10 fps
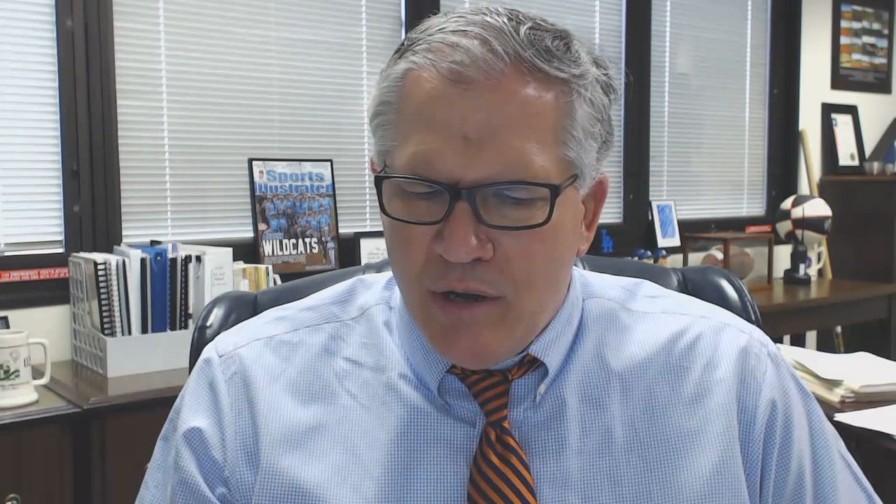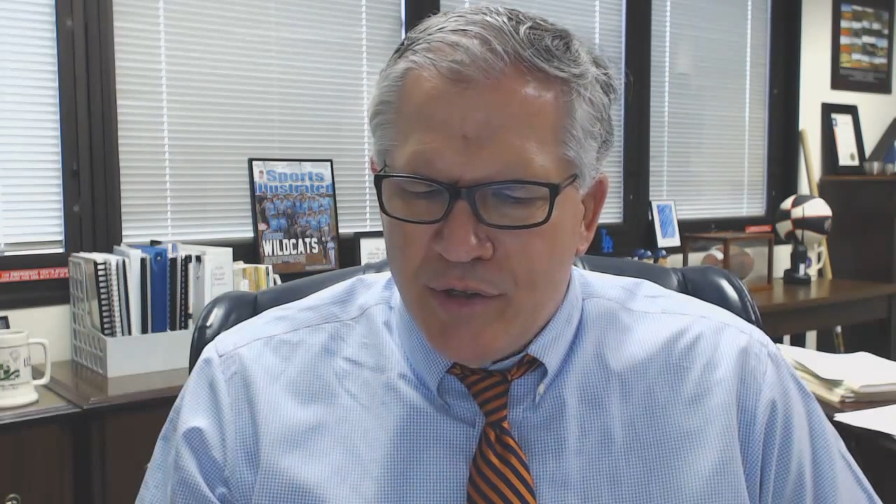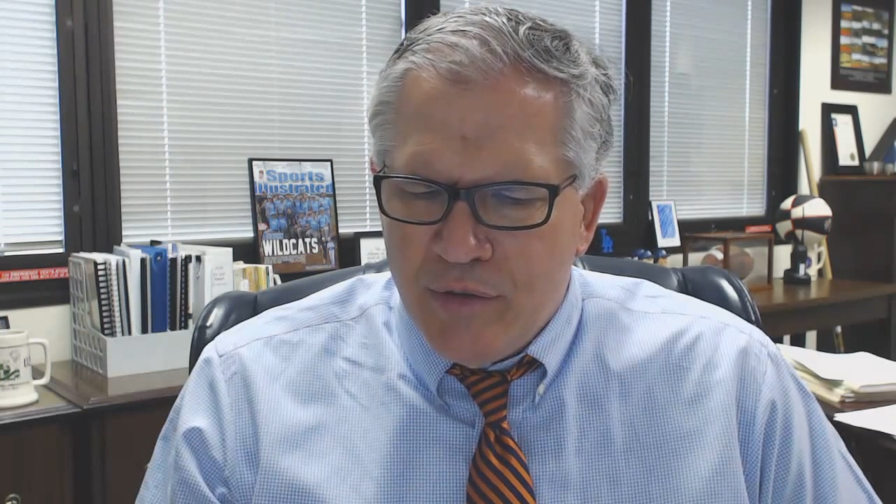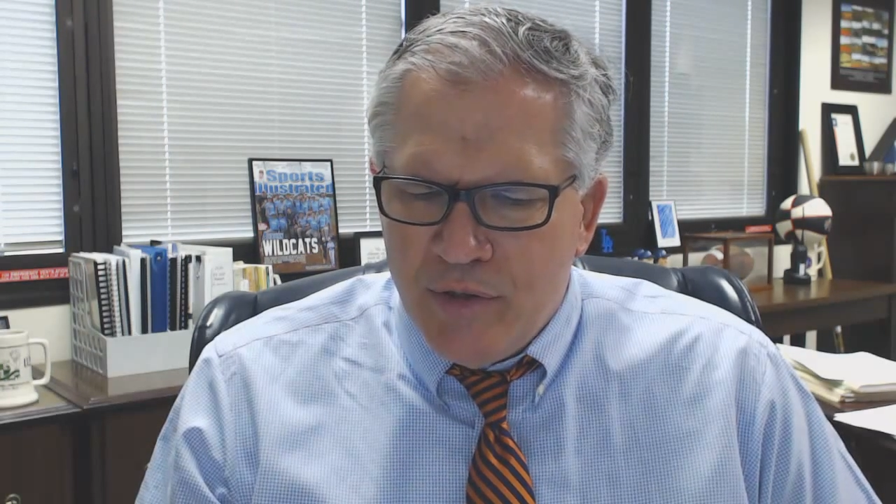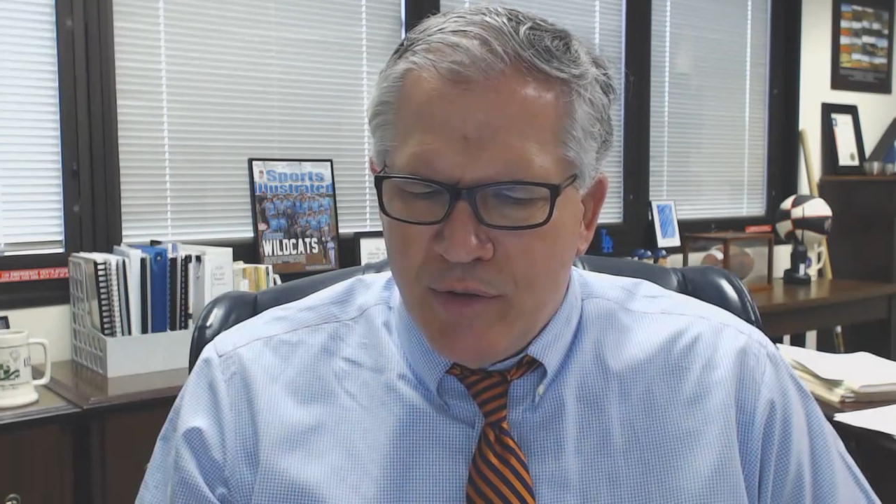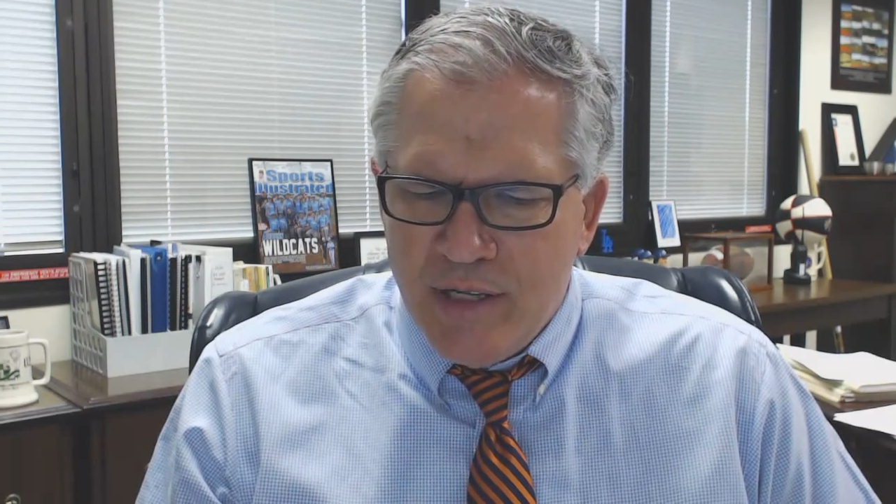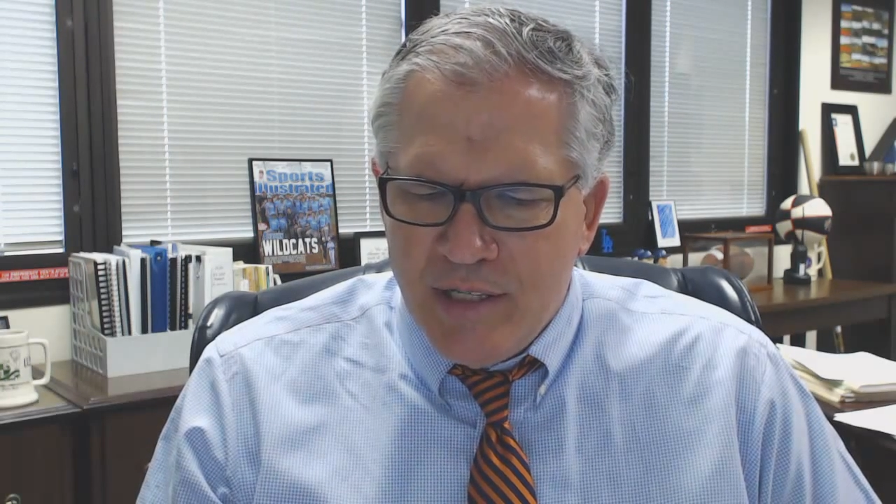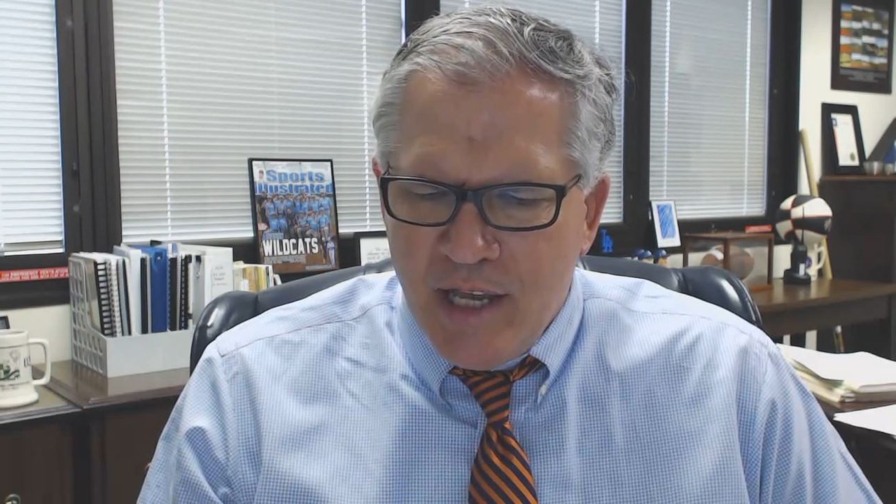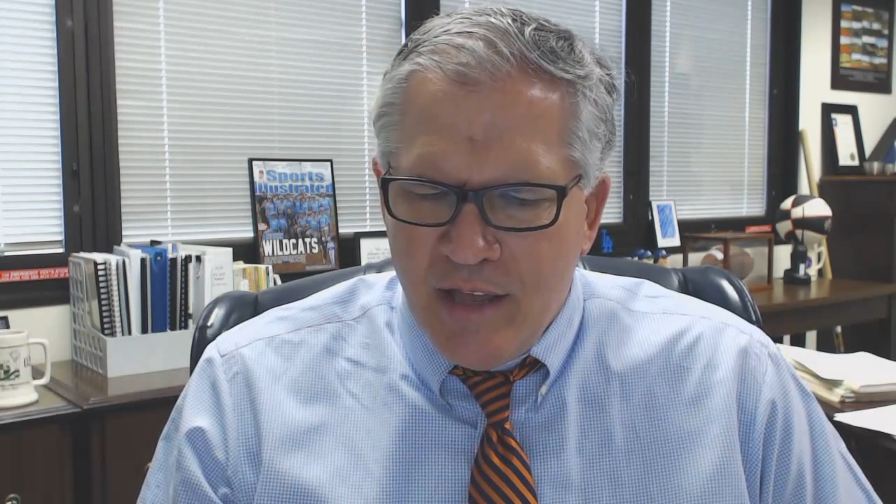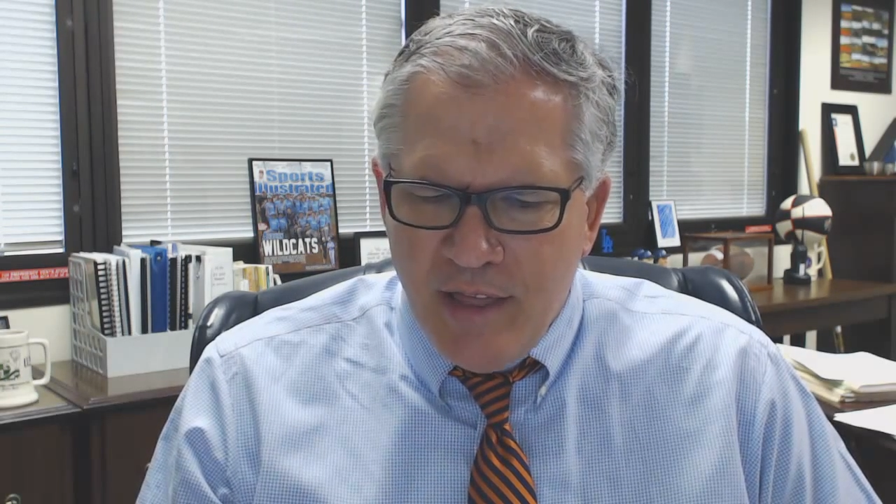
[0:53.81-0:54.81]
also
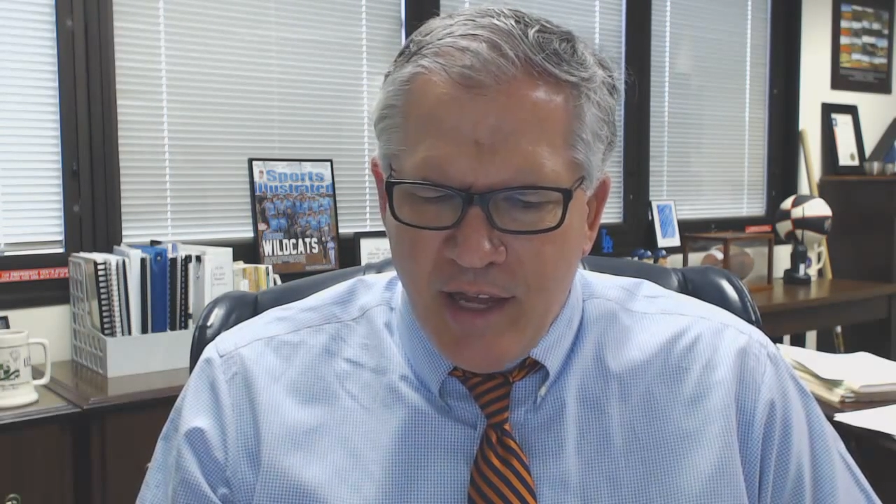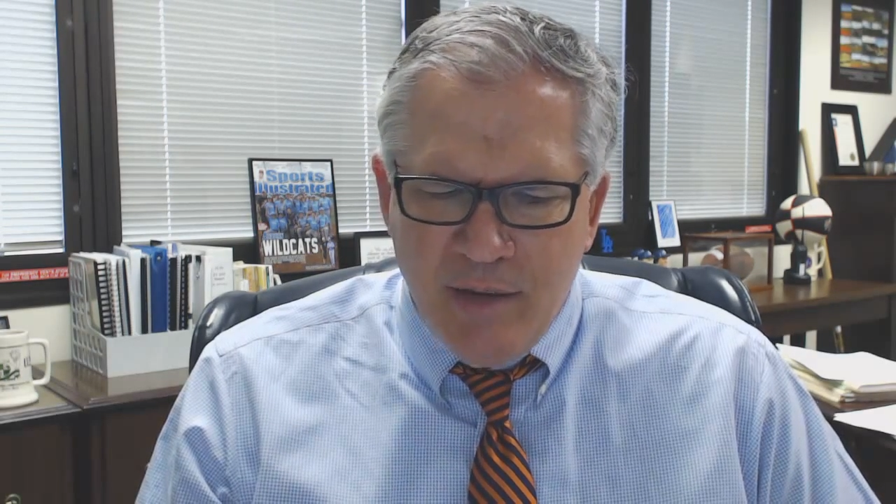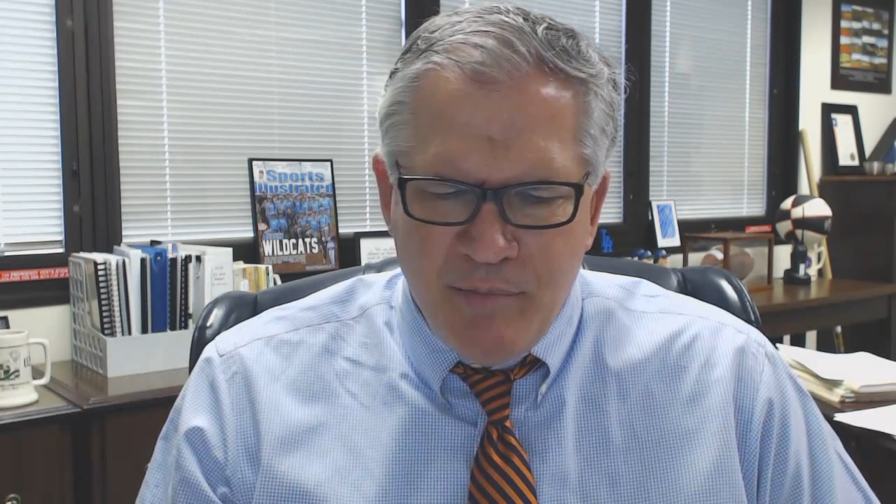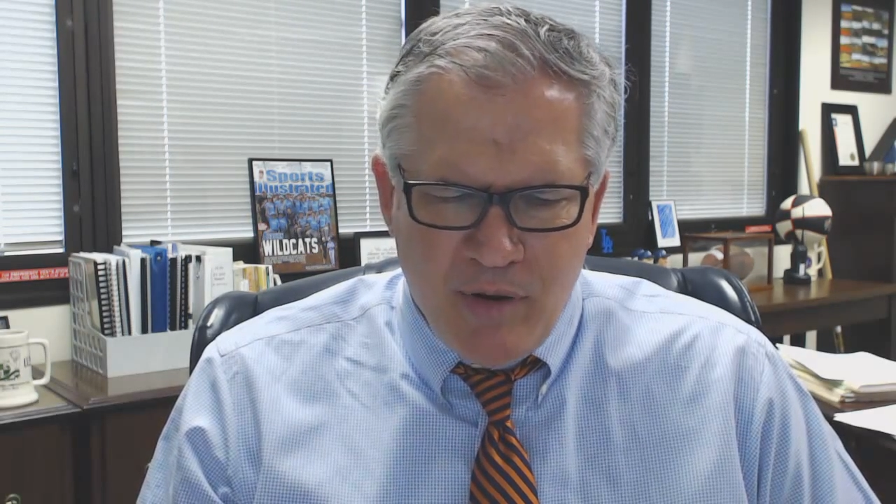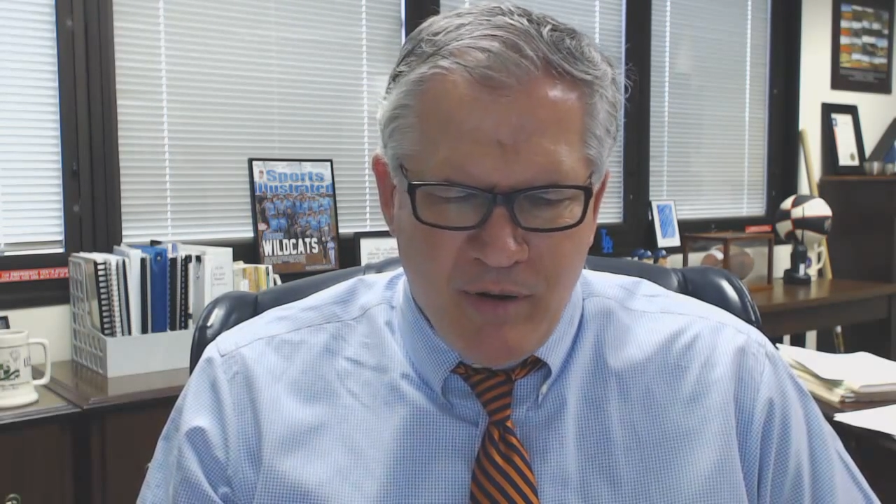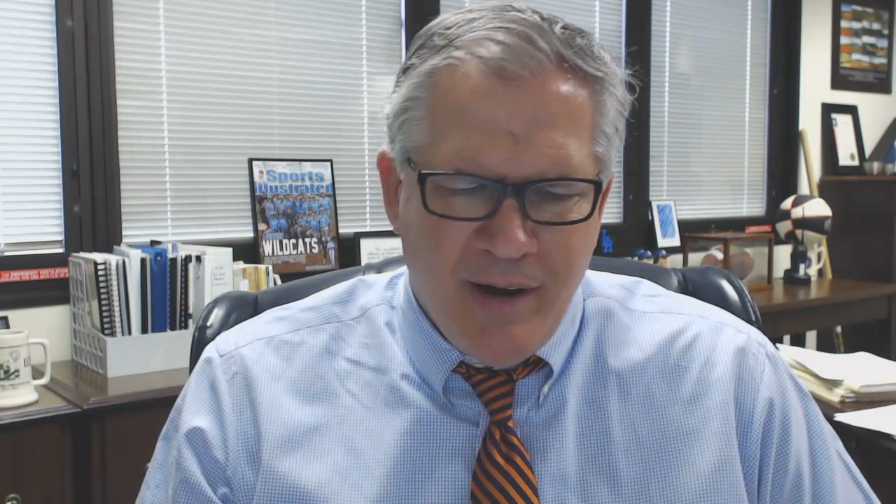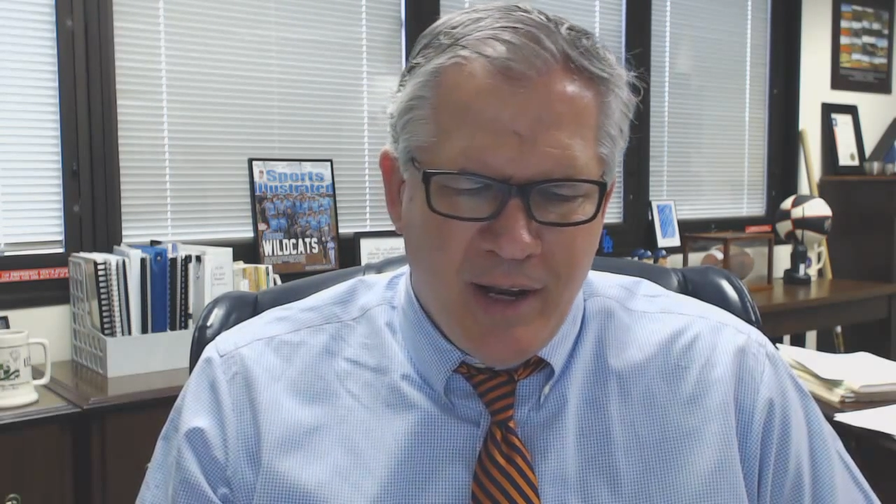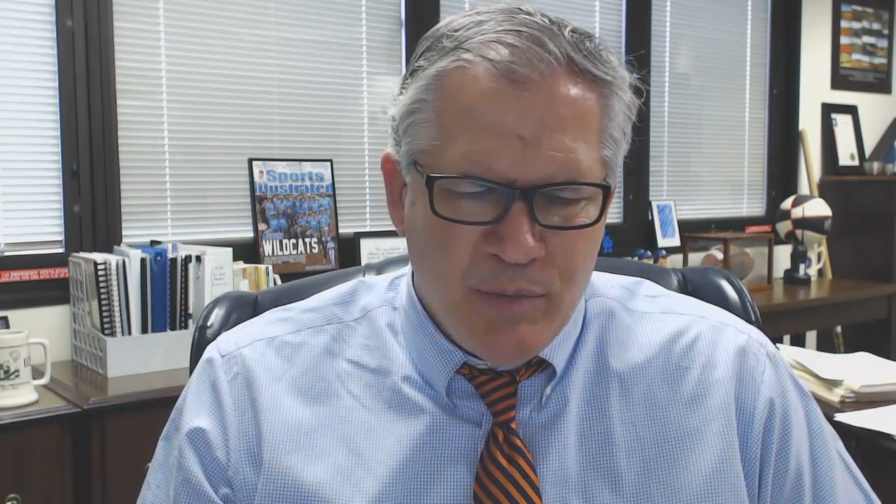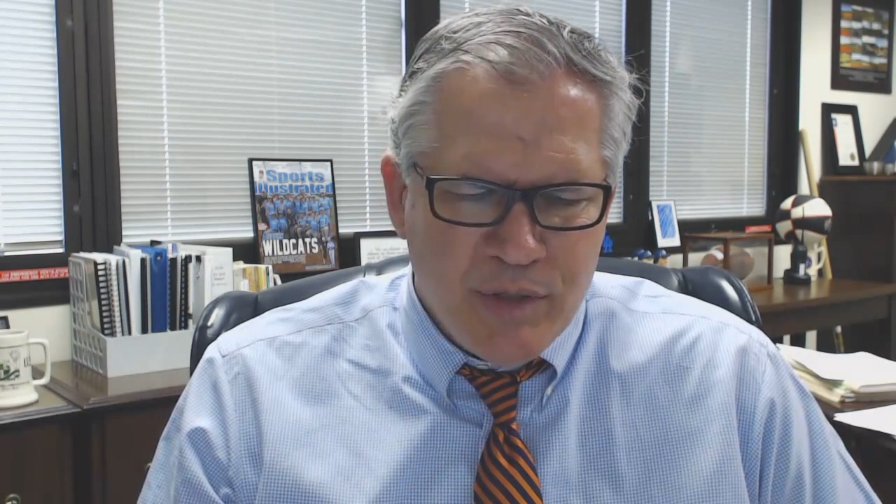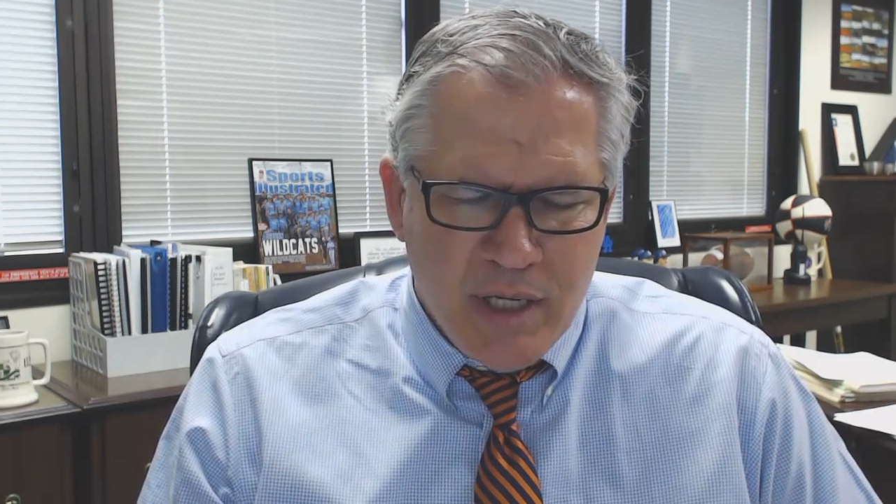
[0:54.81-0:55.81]
address the athletic
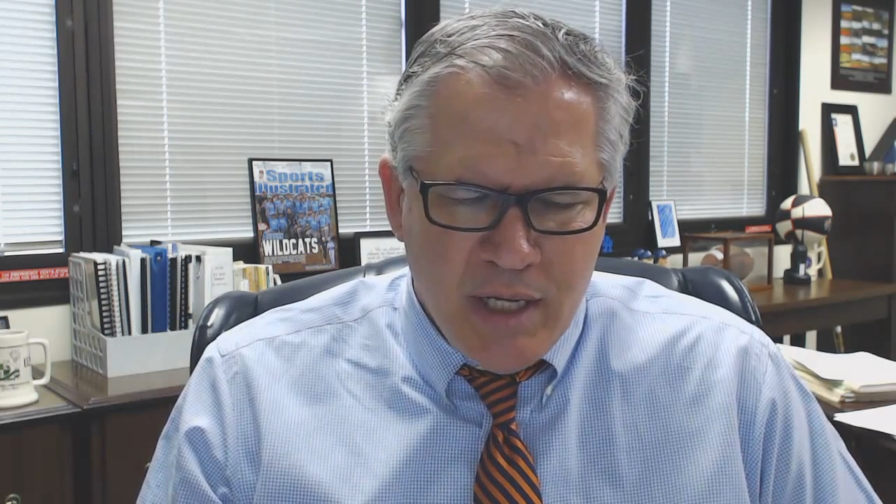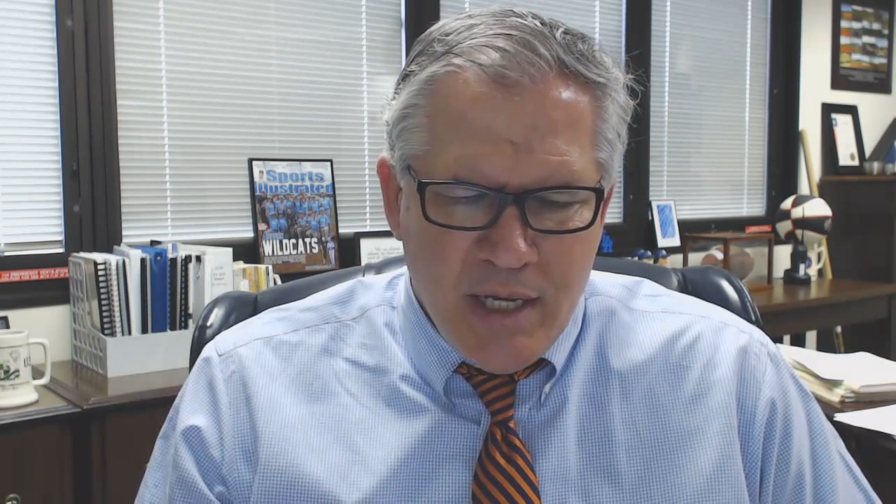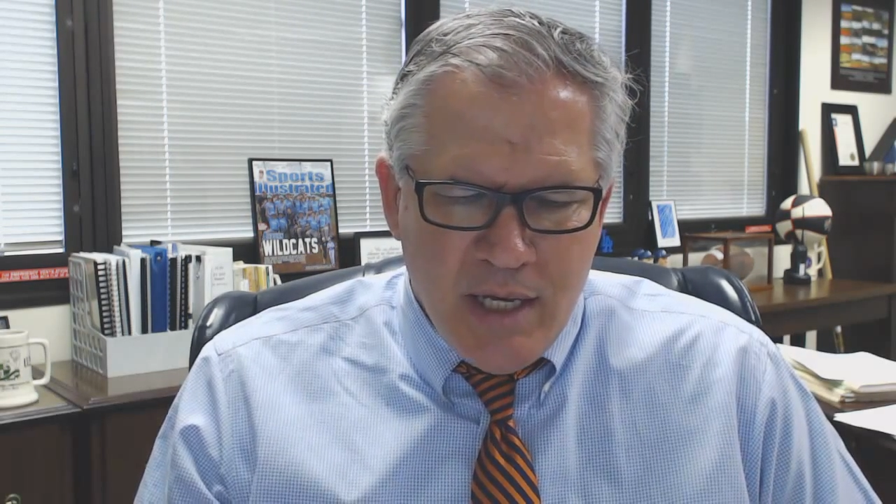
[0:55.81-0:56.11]
programs.